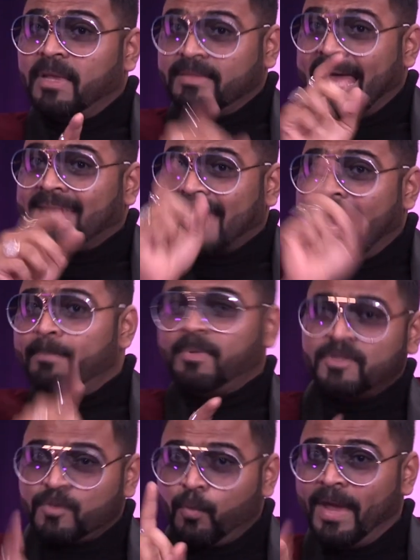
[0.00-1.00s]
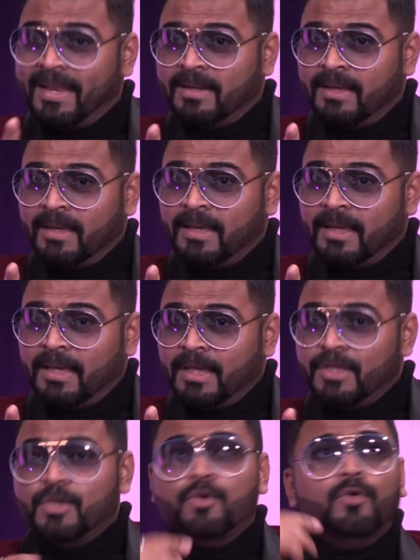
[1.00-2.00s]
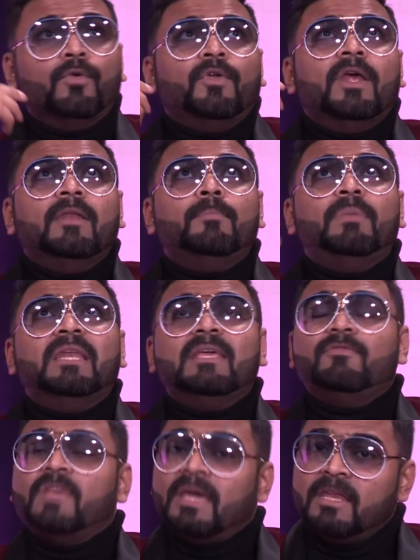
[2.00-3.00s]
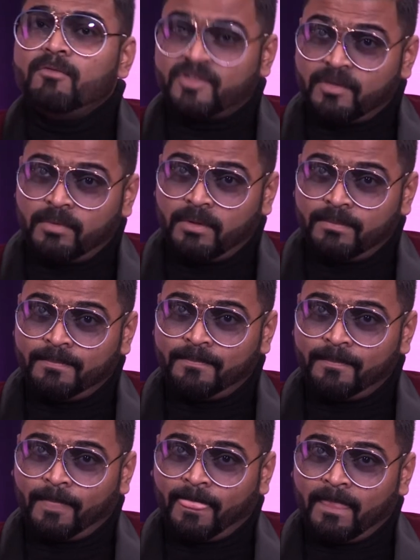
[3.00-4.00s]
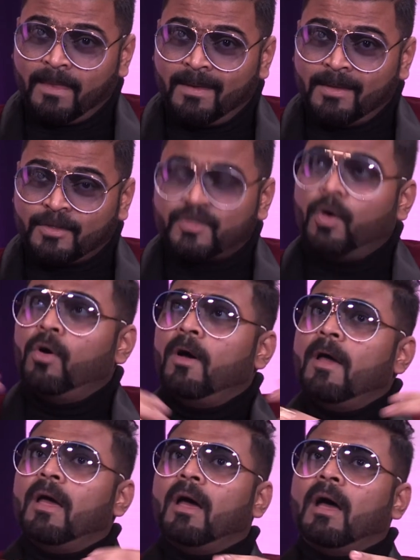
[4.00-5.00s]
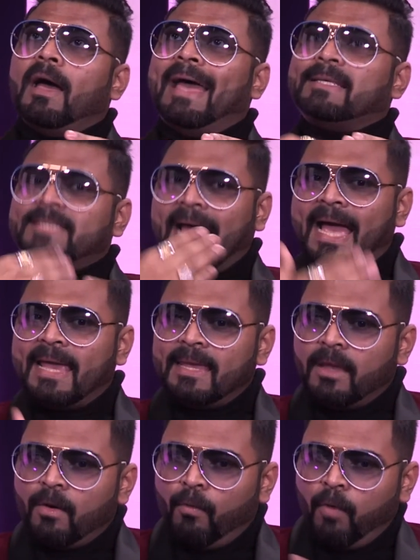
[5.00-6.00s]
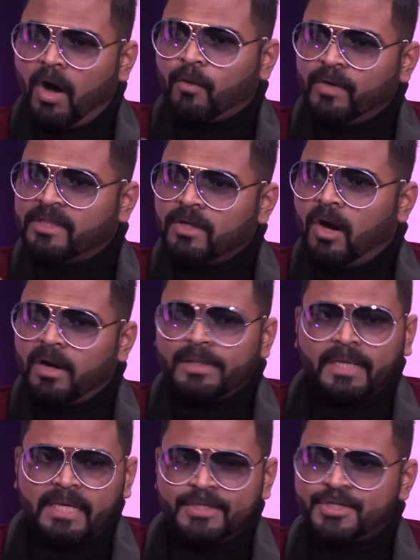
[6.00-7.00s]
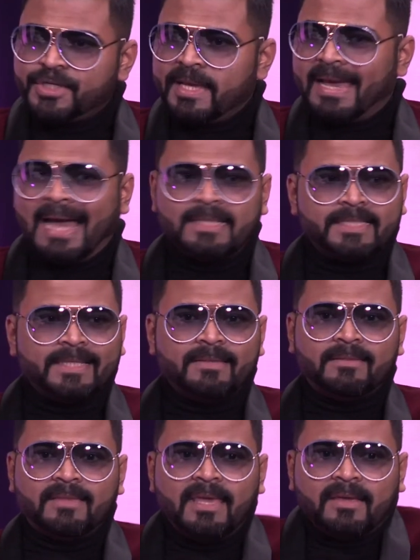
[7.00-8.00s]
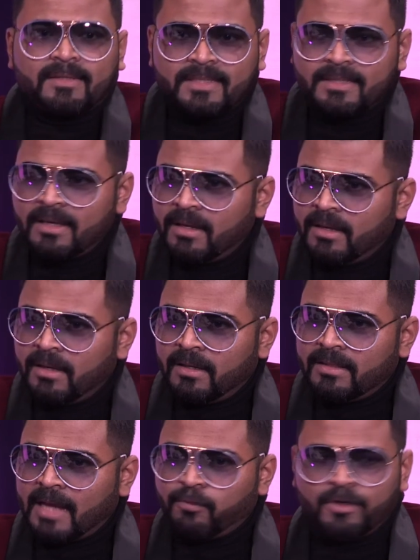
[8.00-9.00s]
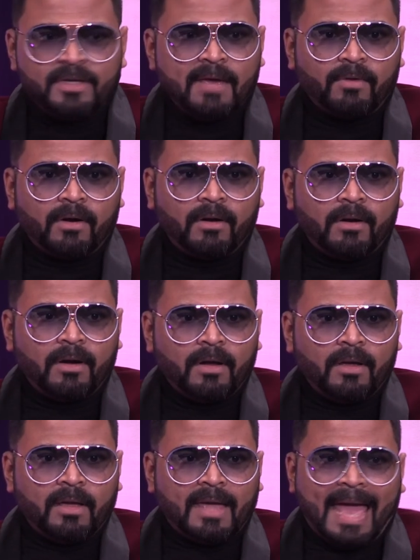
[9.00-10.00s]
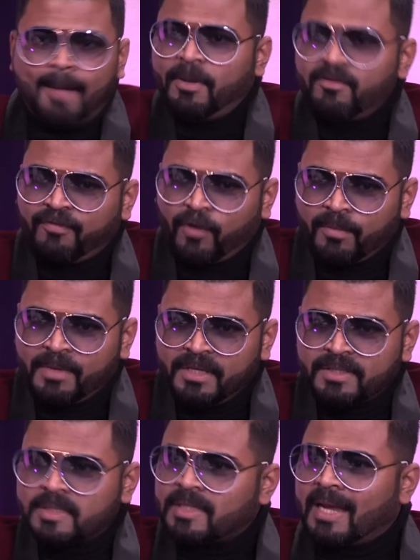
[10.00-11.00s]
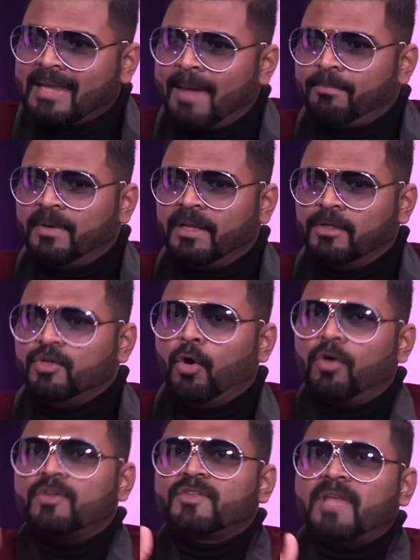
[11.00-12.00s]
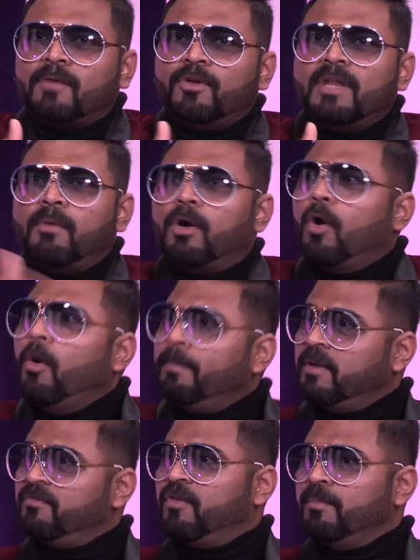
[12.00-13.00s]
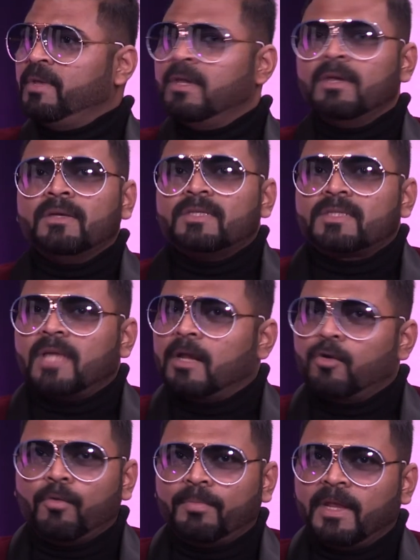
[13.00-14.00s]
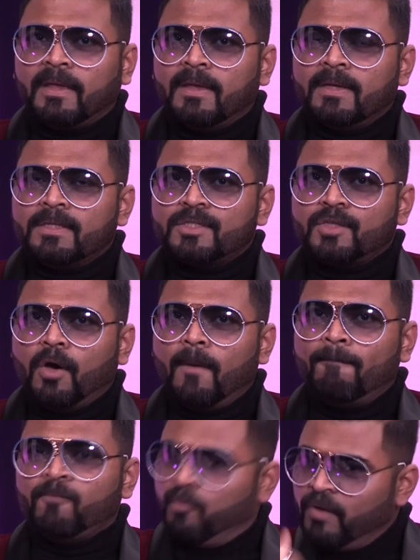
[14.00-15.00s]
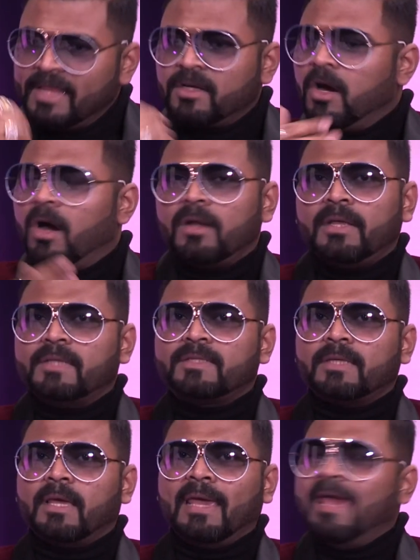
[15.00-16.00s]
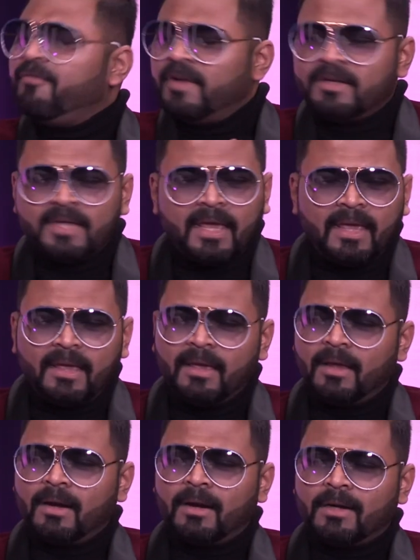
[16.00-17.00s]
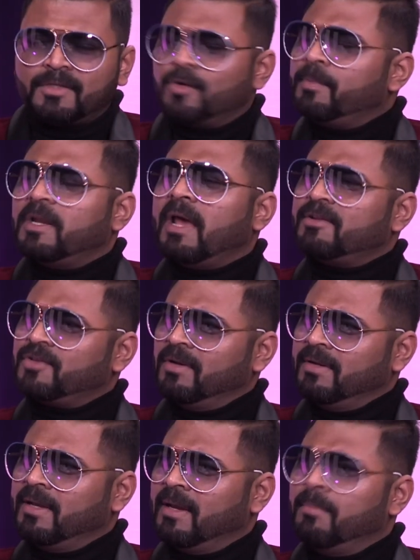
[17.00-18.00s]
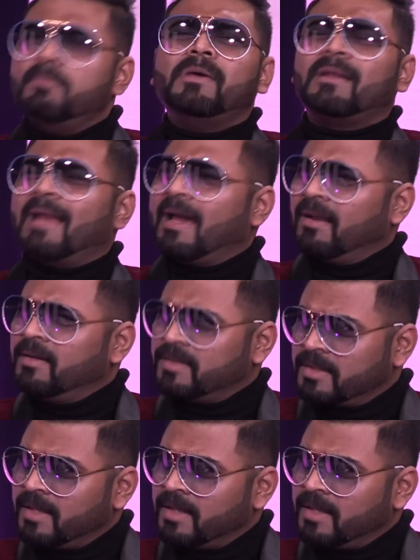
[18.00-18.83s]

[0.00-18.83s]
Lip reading: happens when you really believe the invisible. So as I walk with God each day, I see things that would never happen for me start happening. Doors that would never open for me start opening. So with God, it's every day a supernatural day, a miraculous